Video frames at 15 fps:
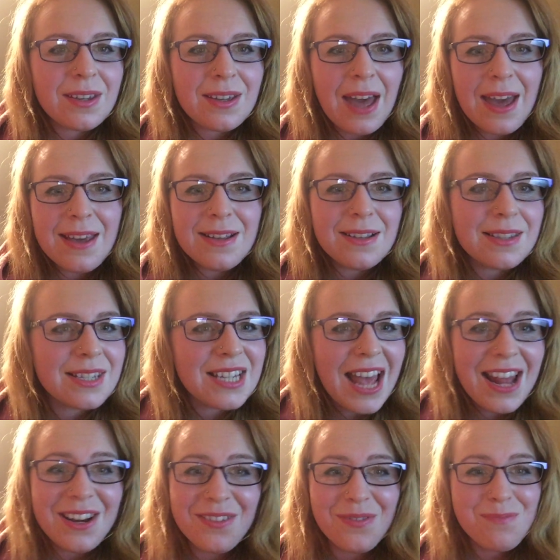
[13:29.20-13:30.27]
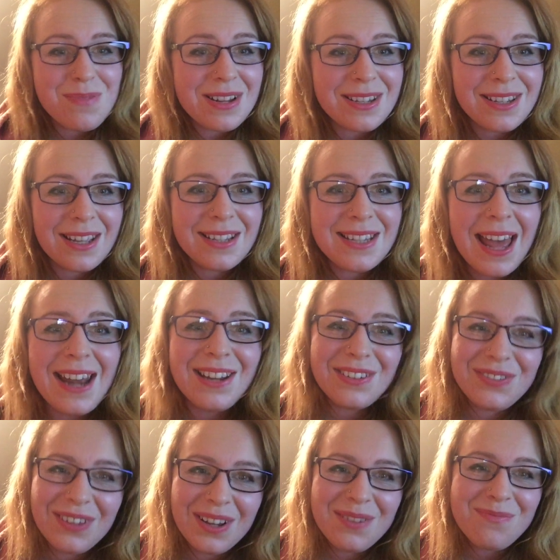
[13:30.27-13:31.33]
cakes, anything, biscuits,
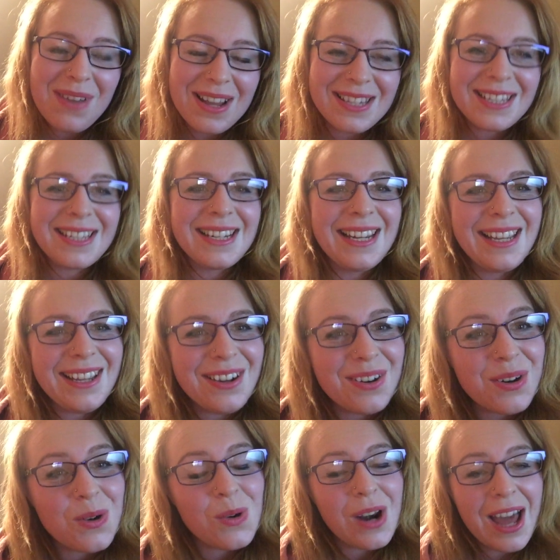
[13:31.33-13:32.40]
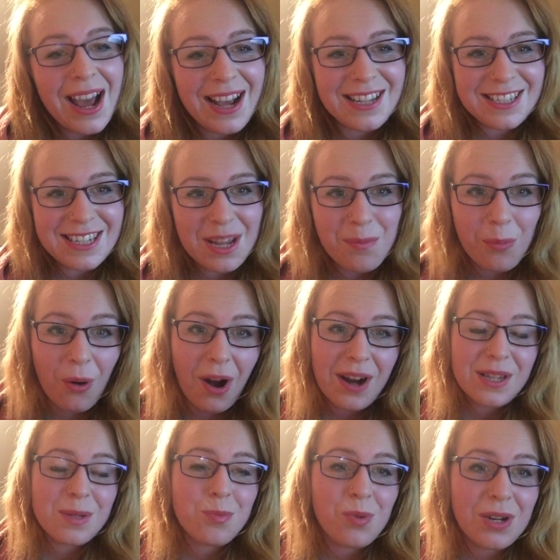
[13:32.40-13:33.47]
anything, basically it all has a
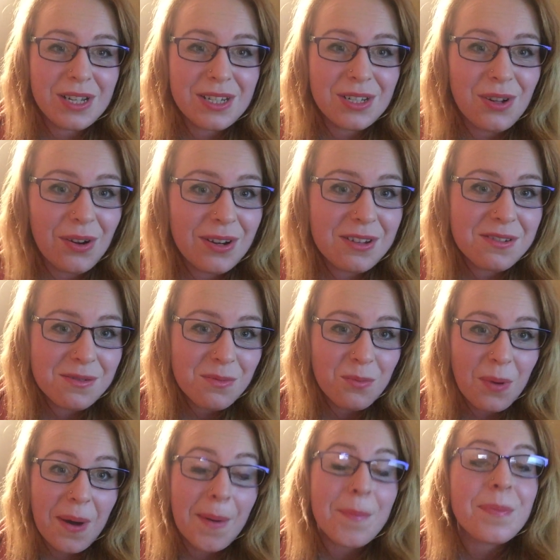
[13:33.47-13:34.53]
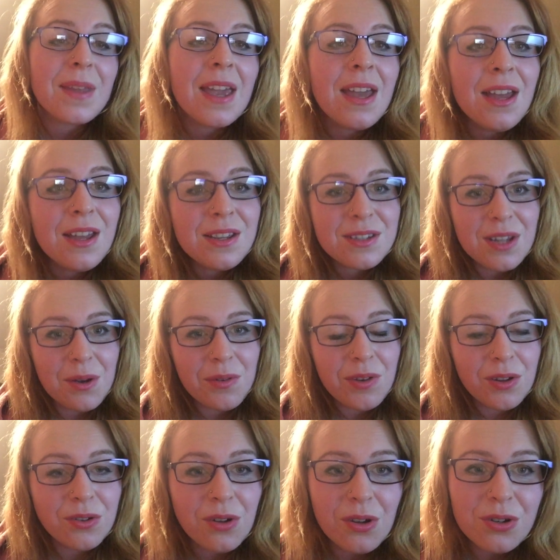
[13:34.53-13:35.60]
price printed on it somewhere. So if
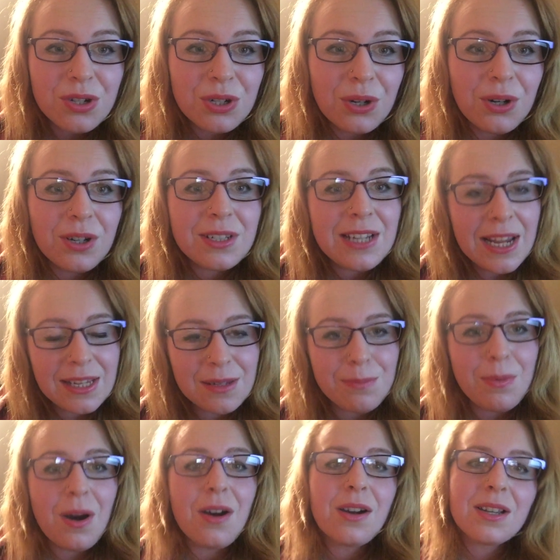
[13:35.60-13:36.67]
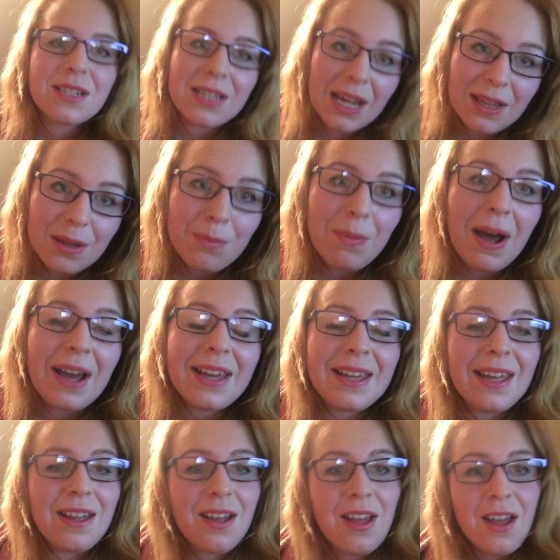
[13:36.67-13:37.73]
you're not sure, take the box, take the
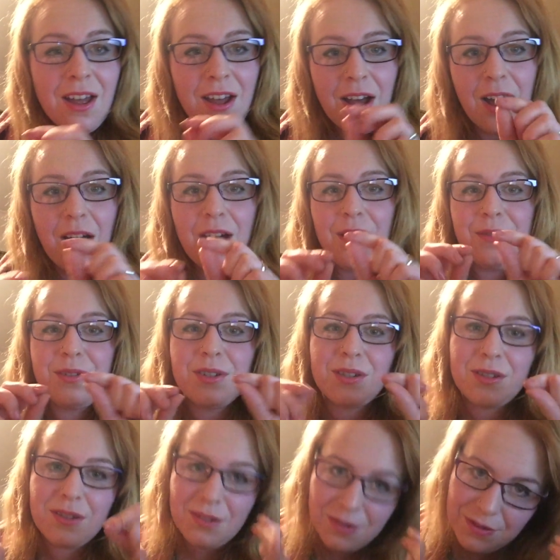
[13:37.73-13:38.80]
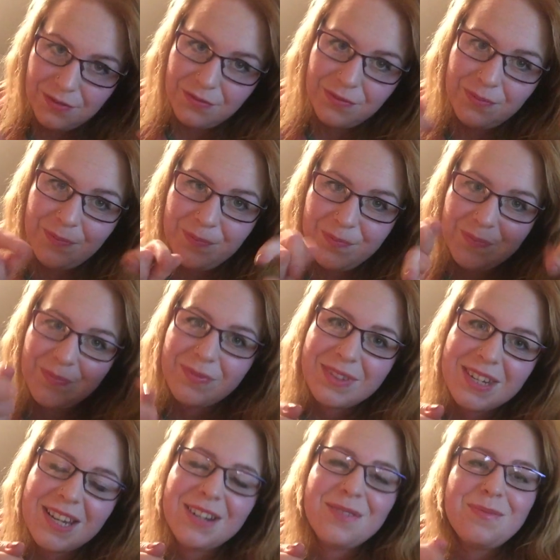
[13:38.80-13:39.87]
packet, just
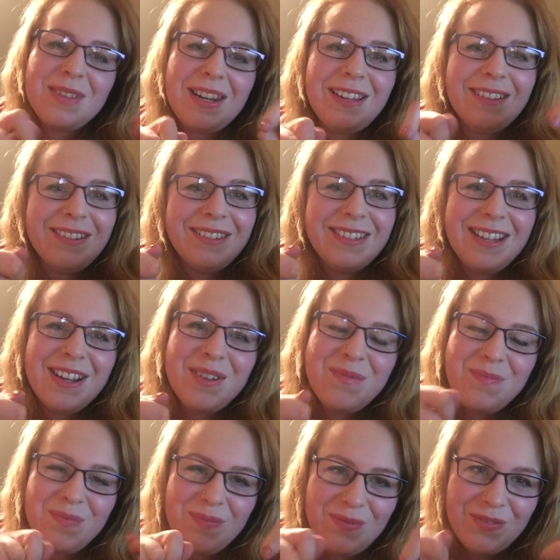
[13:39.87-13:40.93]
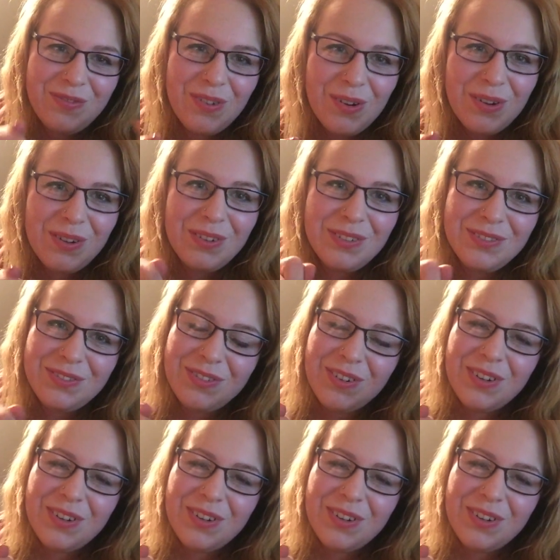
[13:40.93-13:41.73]
turn up the little foil